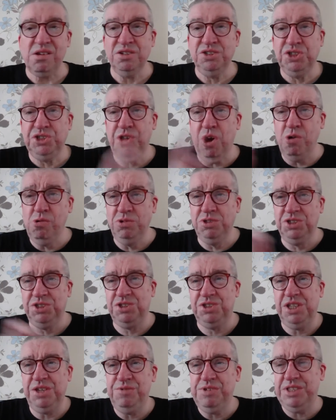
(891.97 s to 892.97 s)

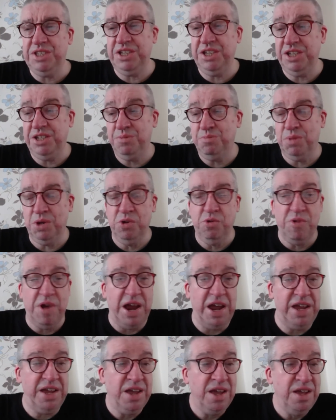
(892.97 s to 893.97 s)
Stones DVD,
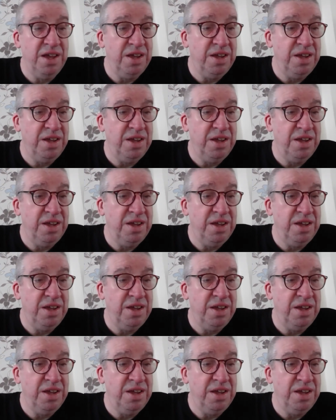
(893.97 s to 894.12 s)
Blu-ray,